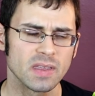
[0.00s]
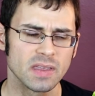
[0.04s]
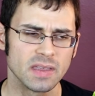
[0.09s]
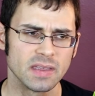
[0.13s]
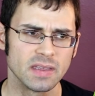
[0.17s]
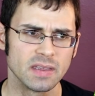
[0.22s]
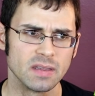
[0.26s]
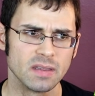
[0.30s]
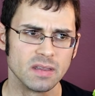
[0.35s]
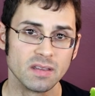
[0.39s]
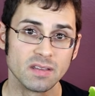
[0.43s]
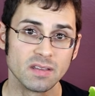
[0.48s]

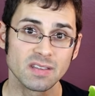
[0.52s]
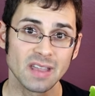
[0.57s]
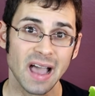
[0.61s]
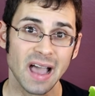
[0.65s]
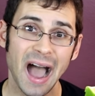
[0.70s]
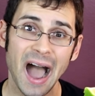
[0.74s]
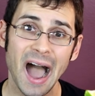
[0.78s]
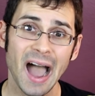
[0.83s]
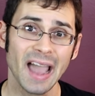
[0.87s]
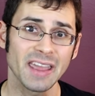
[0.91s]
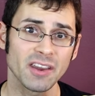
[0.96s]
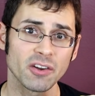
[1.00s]
is
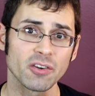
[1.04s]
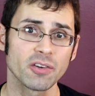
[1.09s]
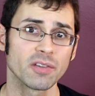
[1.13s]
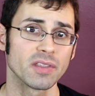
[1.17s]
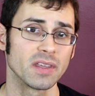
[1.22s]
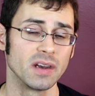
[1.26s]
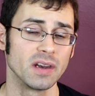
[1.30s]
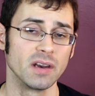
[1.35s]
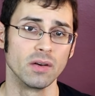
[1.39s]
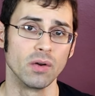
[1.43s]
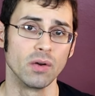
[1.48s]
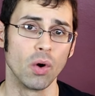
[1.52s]
higher
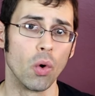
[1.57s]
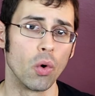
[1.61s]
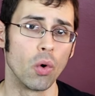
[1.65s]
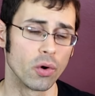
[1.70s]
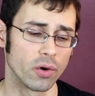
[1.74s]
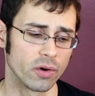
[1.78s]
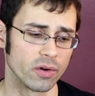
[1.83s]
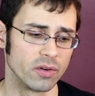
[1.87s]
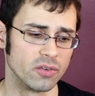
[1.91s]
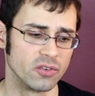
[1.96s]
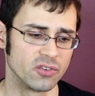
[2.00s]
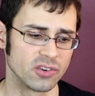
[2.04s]
than an
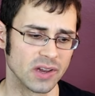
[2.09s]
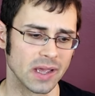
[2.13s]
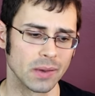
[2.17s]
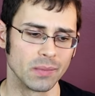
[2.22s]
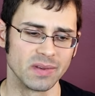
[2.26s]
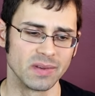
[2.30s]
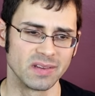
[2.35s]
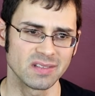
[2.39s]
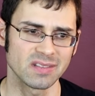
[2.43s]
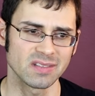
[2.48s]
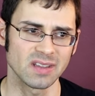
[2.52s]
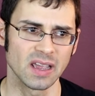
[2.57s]
orange, I
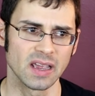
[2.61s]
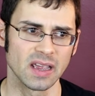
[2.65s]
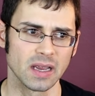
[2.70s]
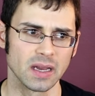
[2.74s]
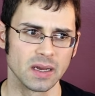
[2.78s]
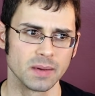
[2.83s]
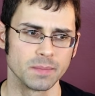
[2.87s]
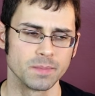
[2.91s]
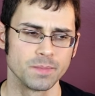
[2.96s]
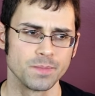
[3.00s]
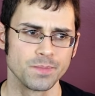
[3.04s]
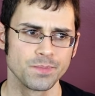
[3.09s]
would
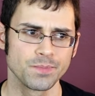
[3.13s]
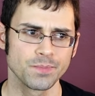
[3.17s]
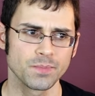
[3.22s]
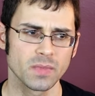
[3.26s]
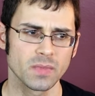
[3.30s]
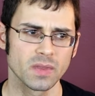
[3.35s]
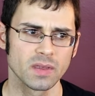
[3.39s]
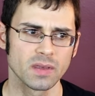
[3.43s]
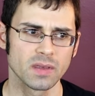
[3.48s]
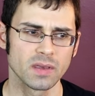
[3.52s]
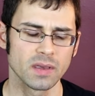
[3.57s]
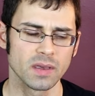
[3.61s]
say.
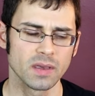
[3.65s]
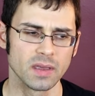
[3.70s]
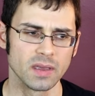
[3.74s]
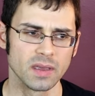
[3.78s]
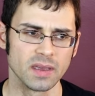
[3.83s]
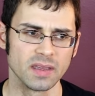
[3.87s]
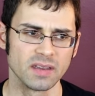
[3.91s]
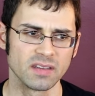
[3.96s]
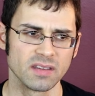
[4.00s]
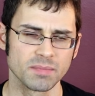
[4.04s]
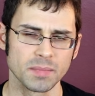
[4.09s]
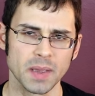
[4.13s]

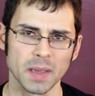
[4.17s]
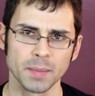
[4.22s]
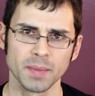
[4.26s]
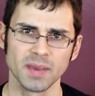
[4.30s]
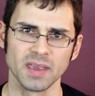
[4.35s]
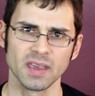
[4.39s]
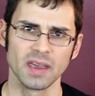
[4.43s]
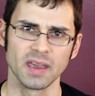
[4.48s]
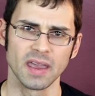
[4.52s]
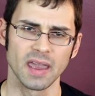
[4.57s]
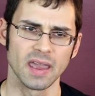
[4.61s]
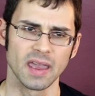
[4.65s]
It's
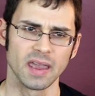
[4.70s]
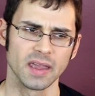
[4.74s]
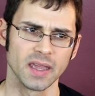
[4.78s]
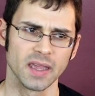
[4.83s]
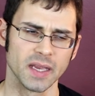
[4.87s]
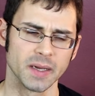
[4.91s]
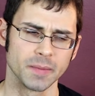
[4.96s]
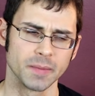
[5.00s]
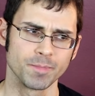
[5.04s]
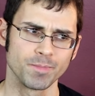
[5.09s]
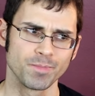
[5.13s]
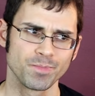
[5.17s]
maybe
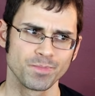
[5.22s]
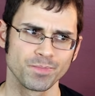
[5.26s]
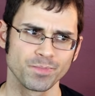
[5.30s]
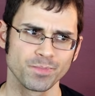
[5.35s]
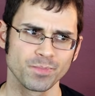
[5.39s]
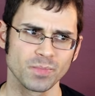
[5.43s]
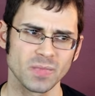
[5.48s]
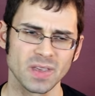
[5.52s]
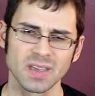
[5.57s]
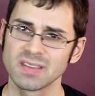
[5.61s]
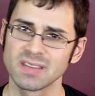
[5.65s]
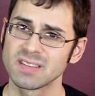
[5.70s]
a
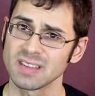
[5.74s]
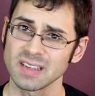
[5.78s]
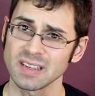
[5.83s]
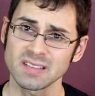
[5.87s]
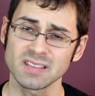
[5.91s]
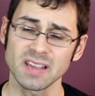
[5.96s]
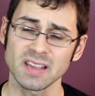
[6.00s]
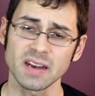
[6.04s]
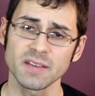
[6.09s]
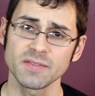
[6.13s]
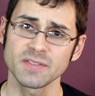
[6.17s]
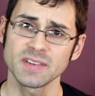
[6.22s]

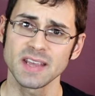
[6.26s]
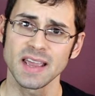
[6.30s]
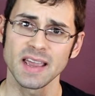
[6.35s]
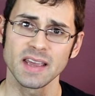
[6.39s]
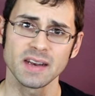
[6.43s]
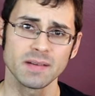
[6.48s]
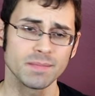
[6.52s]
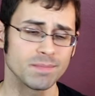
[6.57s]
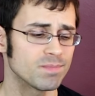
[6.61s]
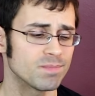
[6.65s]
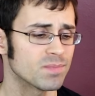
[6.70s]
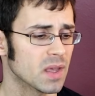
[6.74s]
6 out of
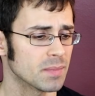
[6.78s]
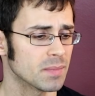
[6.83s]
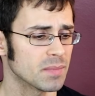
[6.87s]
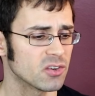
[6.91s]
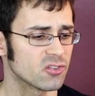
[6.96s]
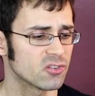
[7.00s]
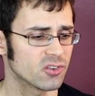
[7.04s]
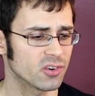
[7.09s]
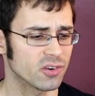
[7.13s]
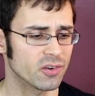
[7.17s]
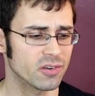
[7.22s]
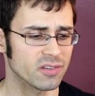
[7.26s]
10 on my
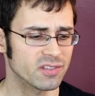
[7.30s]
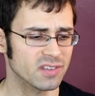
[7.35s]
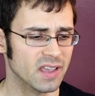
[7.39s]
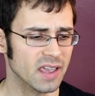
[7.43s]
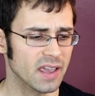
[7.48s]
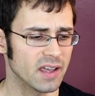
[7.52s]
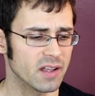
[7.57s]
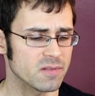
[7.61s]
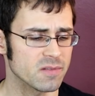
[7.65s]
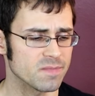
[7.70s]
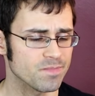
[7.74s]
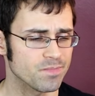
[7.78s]
sugar
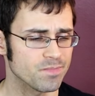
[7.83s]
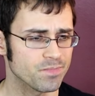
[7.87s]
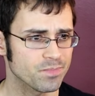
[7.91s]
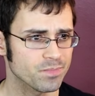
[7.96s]
scale.